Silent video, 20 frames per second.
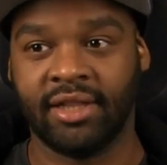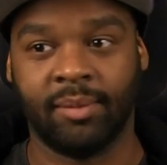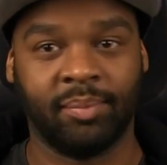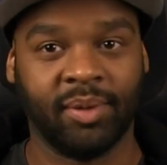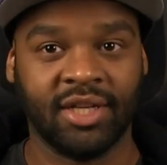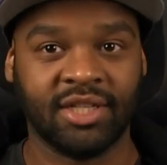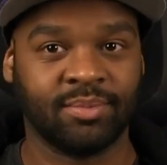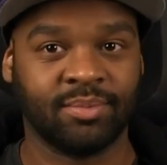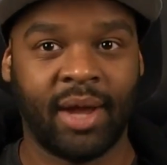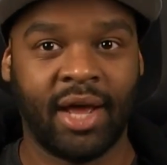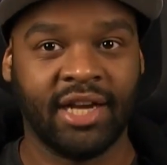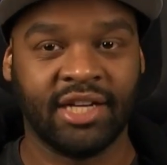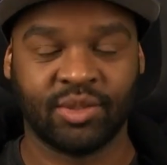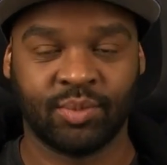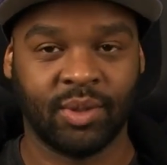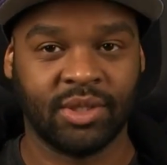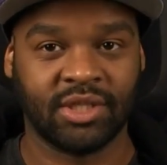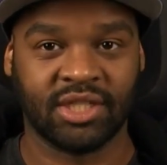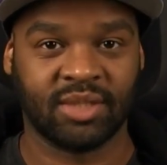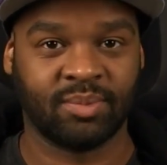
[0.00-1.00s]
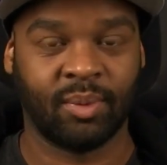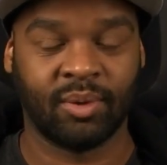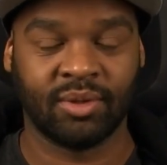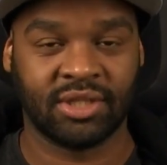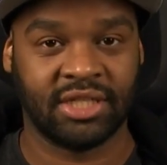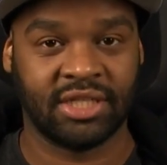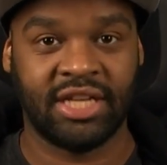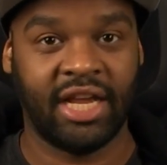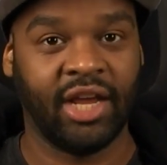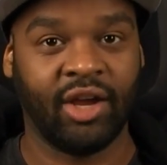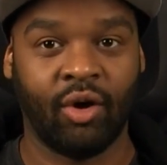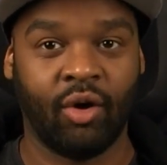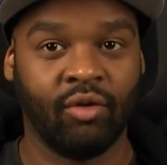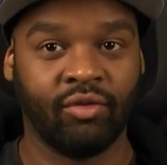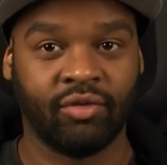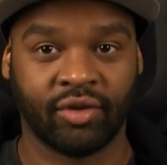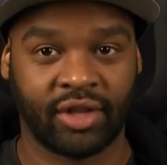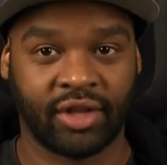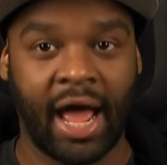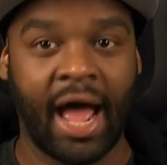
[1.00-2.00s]
the plus minus wasn't supposed to take
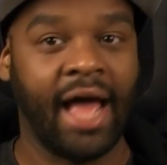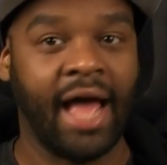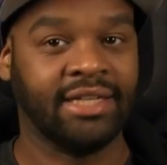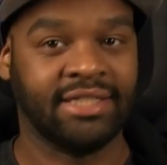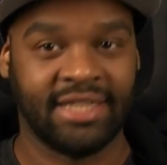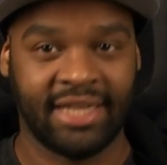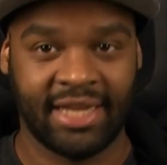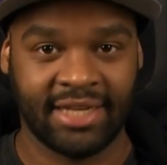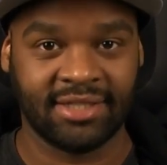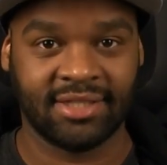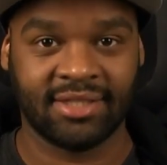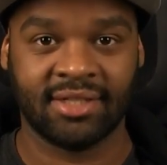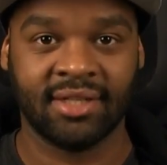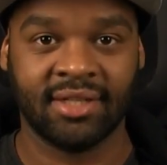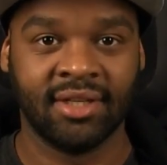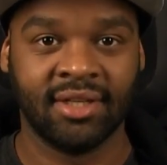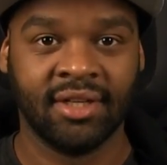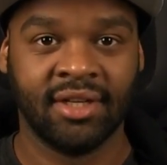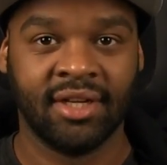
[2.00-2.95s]
over the eye test.